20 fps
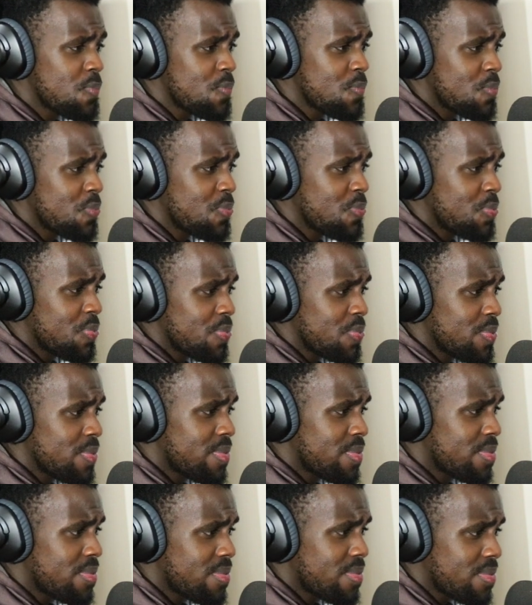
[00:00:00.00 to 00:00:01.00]

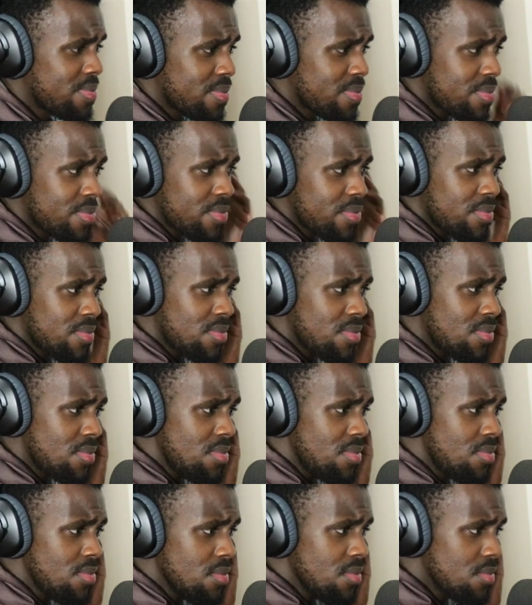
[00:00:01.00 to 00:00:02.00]

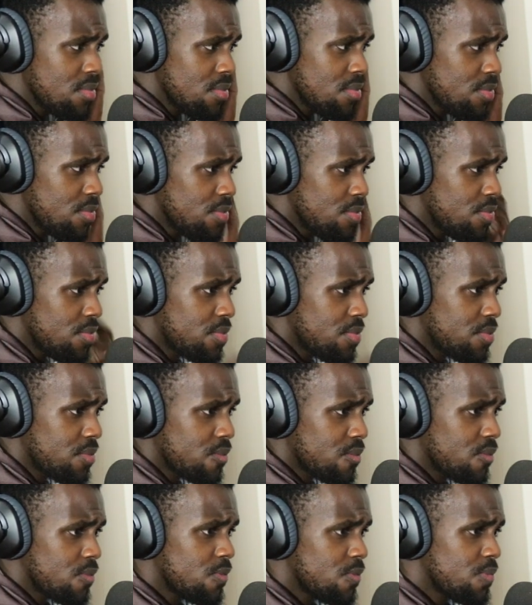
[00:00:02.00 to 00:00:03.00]

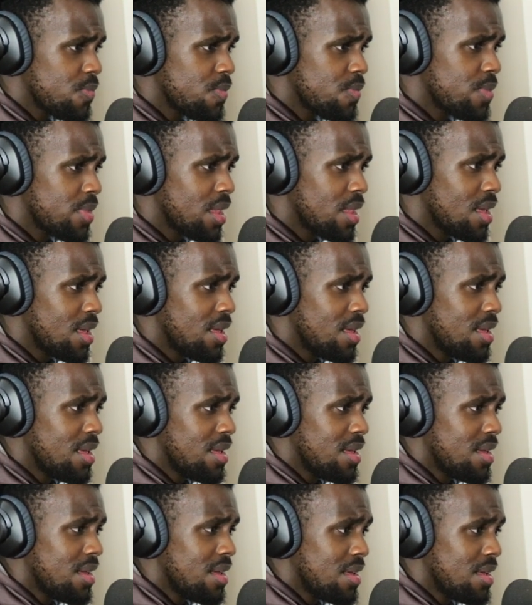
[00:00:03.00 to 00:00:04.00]

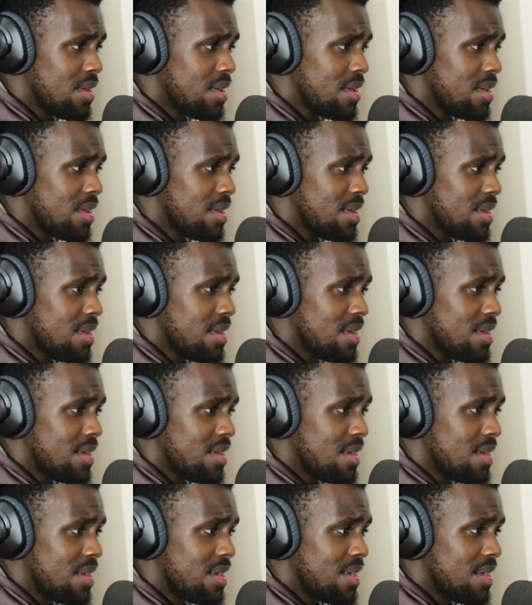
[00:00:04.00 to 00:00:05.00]

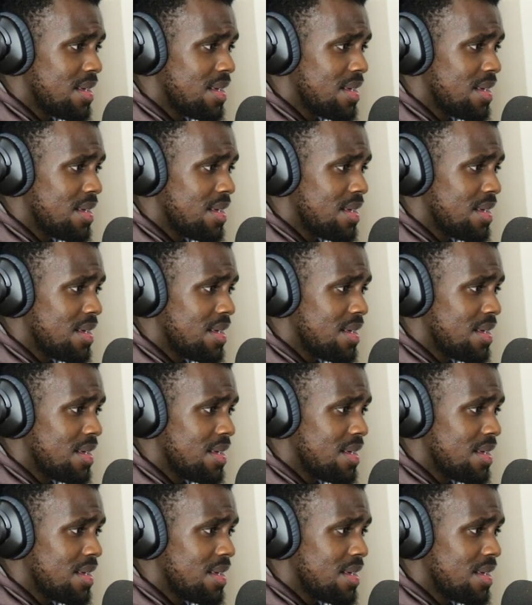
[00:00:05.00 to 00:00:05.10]
Nothing is said.